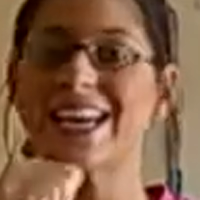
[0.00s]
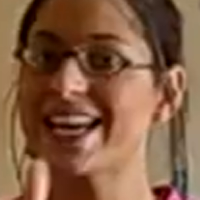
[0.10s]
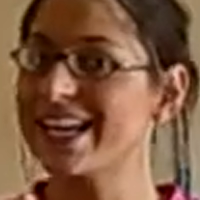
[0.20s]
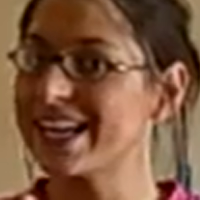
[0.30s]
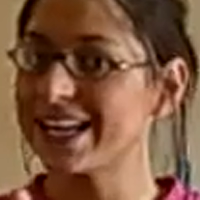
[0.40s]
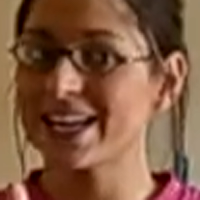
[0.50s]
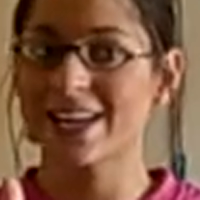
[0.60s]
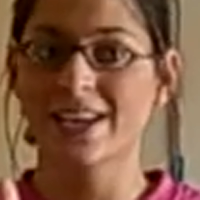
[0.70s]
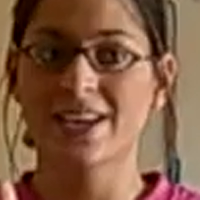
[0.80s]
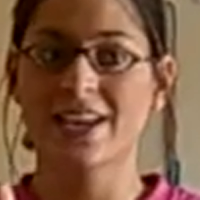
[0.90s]
That's
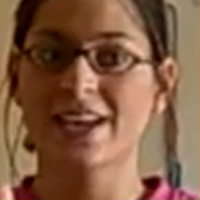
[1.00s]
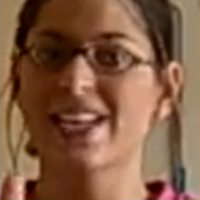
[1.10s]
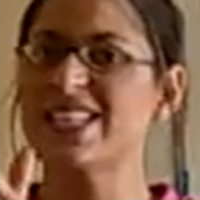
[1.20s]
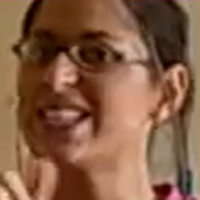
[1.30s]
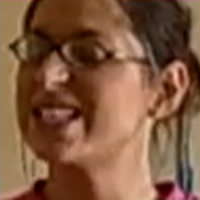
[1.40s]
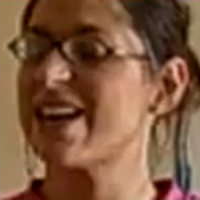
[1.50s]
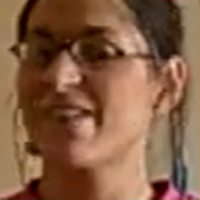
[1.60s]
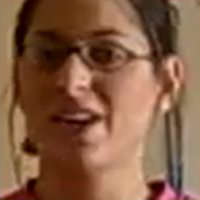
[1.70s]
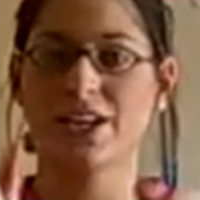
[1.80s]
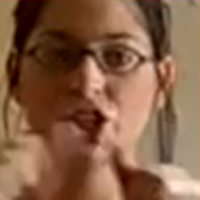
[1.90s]
because even though the
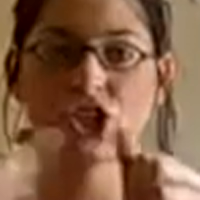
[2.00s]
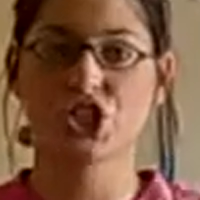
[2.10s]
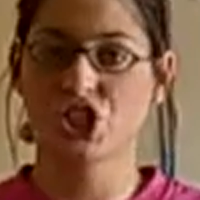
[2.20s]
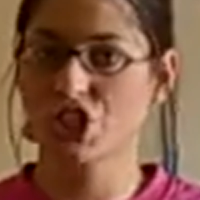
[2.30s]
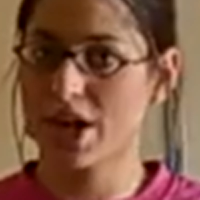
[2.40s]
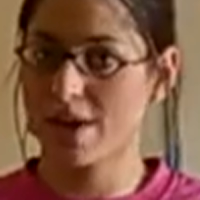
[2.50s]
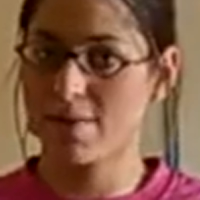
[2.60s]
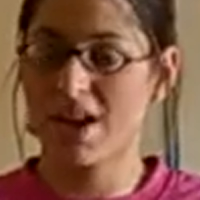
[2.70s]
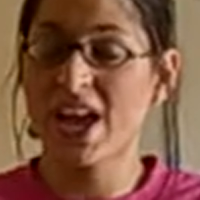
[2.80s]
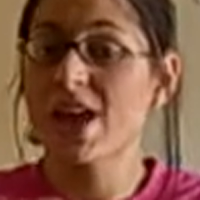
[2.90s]
particles are close
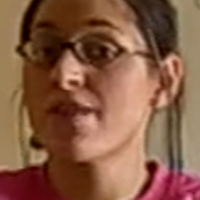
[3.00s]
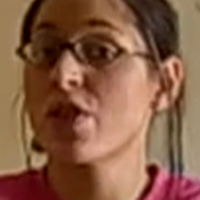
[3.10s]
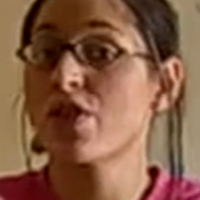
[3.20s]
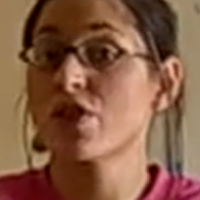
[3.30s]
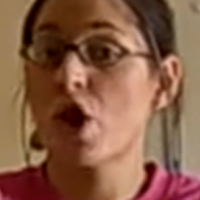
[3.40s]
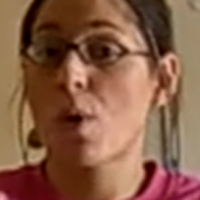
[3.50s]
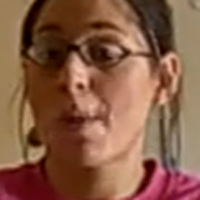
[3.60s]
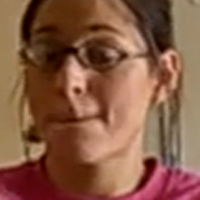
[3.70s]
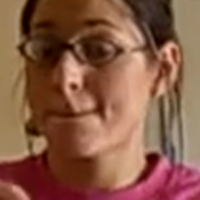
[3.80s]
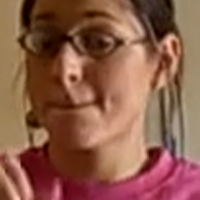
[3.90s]
together,
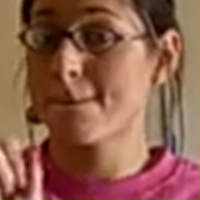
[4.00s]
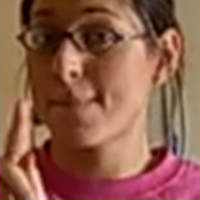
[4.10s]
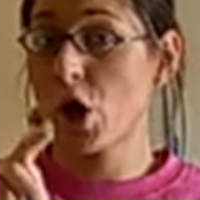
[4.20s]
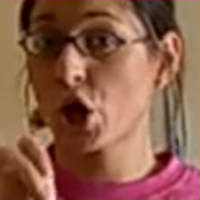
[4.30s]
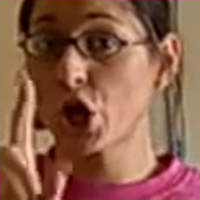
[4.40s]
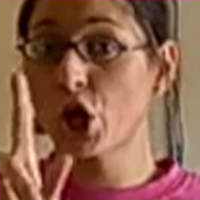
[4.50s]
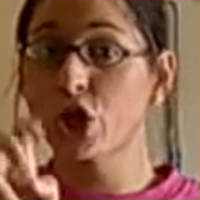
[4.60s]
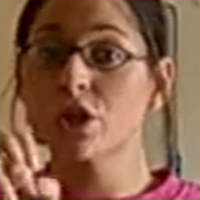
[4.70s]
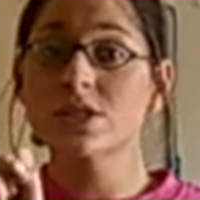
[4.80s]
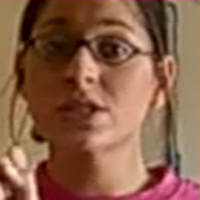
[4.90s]
they are not
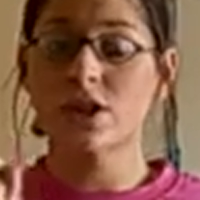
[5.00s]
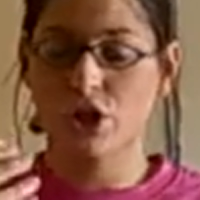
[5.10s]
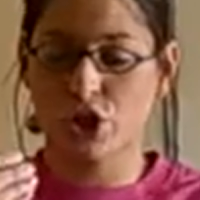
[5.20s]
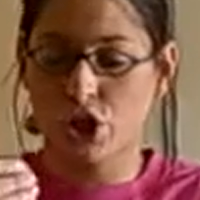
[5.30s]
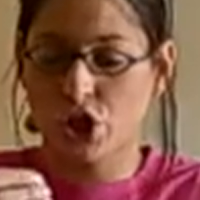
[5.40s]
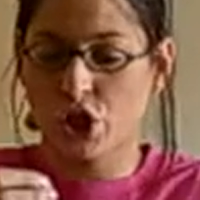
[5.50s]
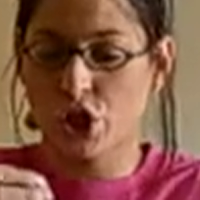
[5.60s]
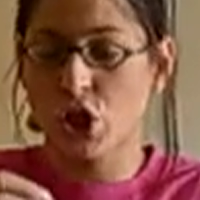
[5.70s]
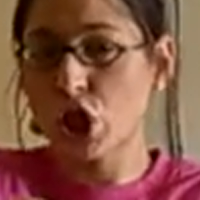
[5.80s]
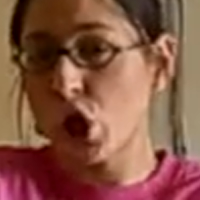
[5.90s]
held rigidly in place,
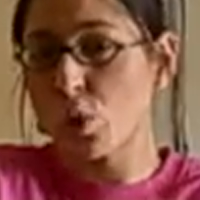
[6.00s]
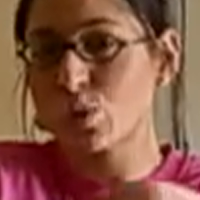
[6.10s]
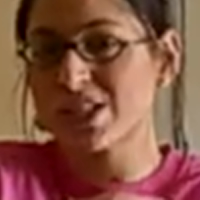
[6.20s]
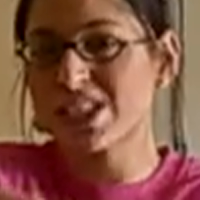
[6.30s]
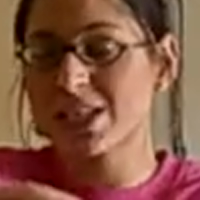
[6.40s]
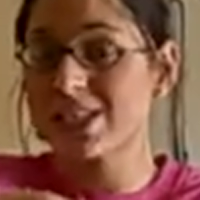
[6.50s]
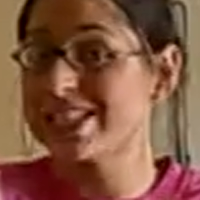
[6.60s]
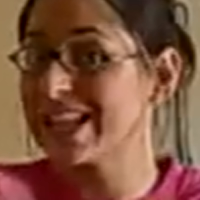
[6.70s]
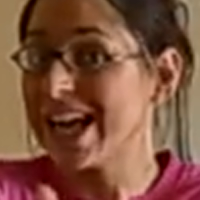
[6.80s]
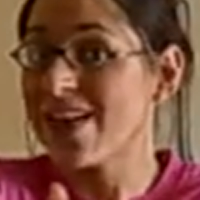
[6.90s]

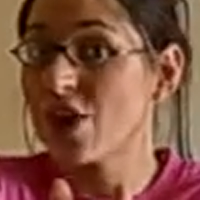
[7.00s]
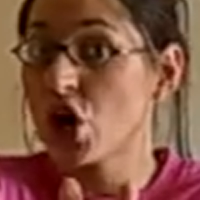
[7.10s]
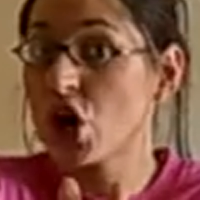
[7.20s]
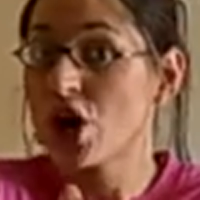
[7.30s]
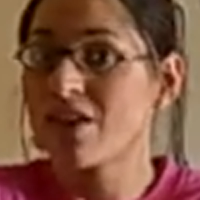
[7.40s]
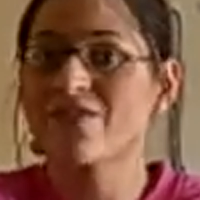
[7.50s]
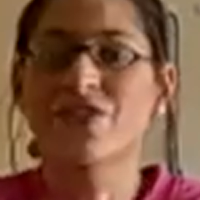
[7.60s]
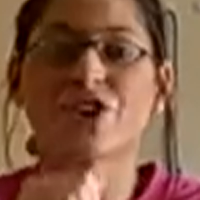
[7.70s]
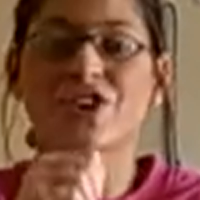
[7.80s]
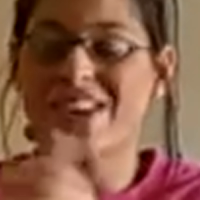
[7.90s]
and they're not as
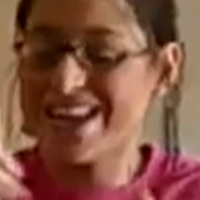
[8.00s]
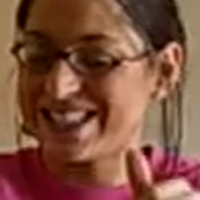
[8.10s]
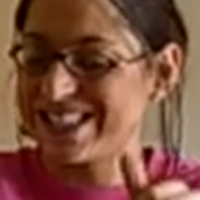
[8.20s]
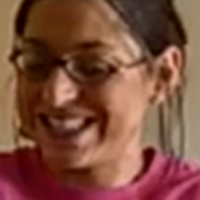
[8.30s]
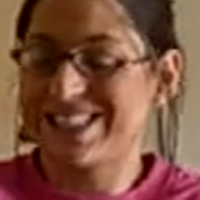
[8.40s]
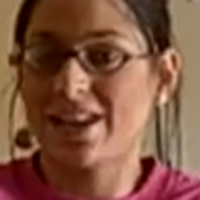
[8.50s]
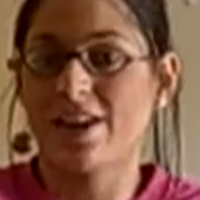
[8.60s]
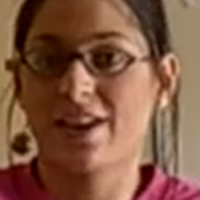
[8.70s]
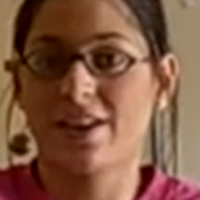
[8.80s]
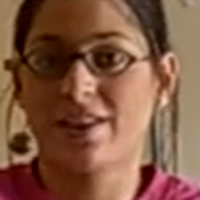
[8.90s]
tightly packed
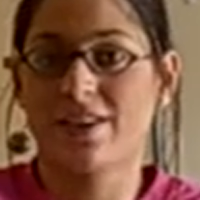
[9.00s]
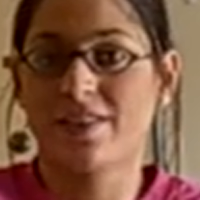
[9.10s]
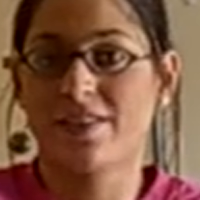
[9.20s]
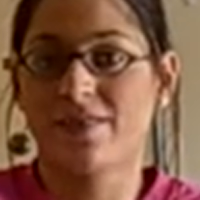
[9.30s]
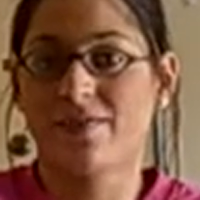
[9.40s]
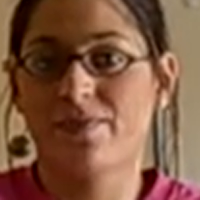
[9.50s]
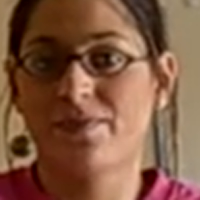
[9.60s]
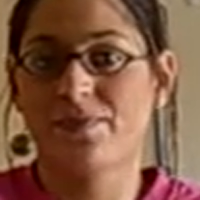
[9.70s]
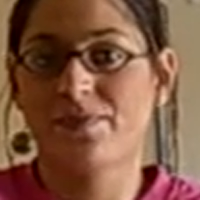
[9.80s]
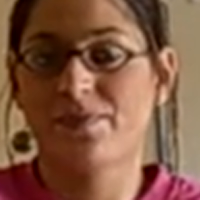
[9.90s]
as the particles of
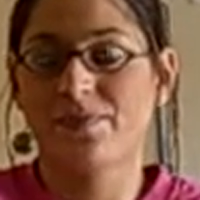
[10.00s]
solid.